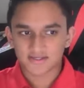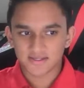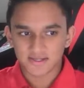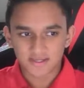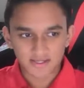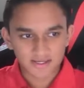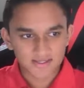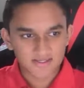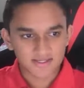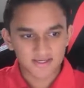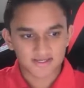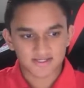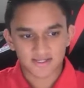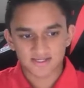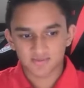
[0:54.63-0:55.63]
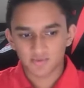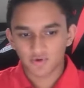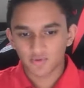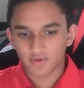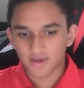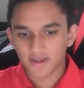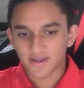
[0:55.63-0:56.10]
It's an easy,
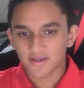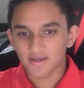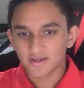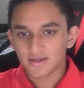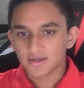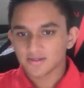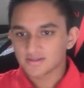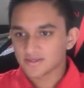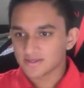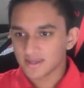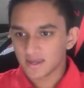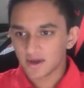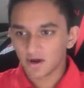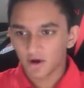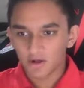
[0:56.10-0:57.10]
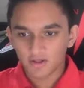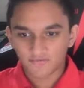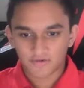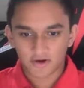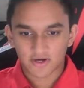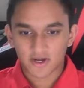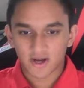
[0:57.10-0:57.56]
accessible way to get all
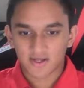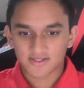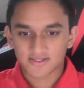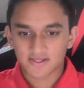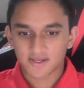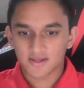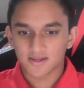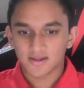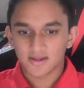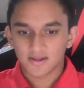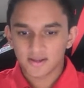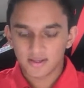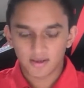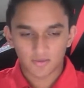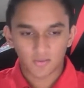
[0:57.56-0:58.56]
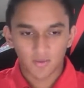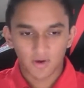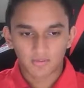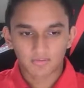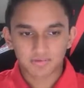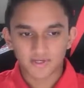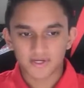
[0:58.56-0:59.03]
of our content at
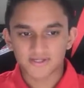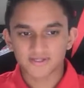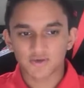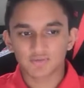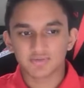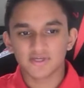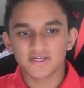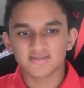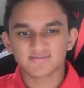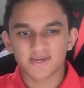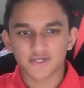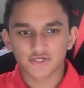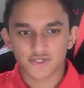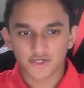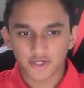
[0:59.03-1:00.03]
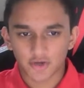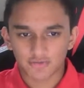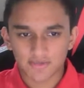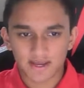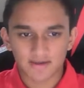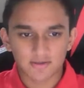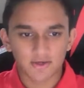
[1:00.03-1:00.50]
one place. So please make sure to go
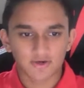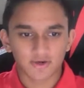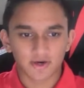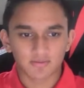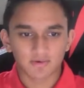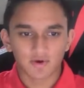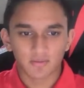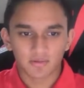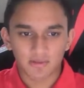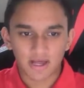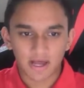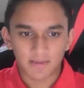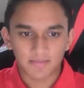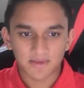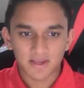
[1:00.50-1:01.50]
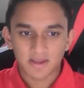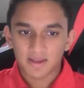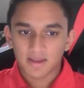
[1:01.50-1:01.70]
download our mobile app.